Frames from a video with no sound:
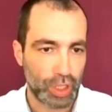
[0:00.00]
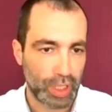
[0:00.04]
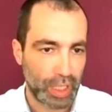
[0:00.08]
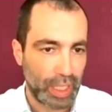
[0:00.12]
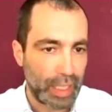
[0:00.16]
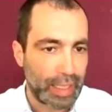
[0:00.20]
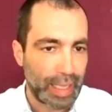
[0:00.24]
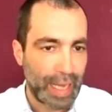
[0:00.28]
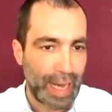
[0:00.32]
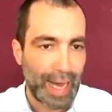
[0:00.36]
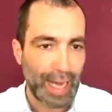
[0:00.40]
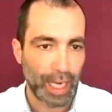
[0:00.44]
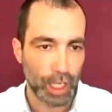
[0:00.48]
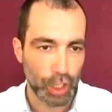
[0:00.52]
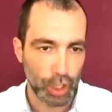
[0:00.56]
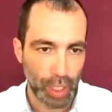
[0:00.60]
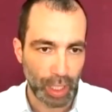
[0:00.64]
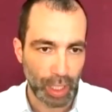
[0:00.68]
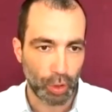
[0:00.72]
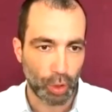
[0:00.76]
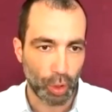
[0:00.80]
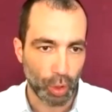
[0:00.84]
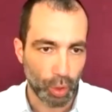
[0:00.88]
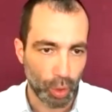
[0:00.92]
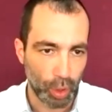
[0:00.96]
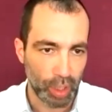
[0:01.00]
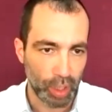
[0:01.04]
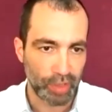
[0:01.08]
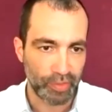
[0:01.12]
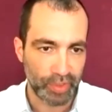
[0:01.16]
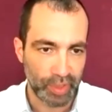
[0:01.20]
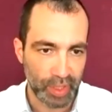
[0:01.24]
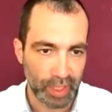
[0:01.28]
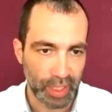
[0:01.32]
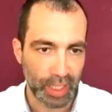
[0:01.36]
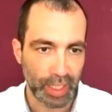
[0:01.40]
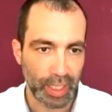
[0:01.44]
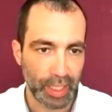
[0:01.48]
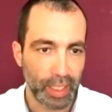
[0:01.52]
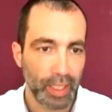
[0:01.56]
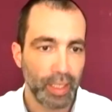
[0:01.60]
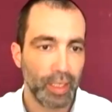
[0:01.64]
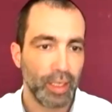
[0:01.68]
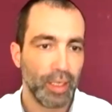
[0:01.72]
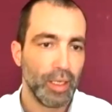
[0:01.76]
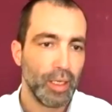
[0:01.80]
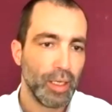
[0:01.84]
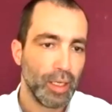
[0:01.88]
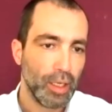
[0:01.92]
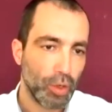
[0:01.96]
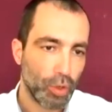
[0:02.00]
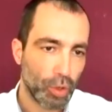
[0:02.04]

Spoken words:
see the actual olive tree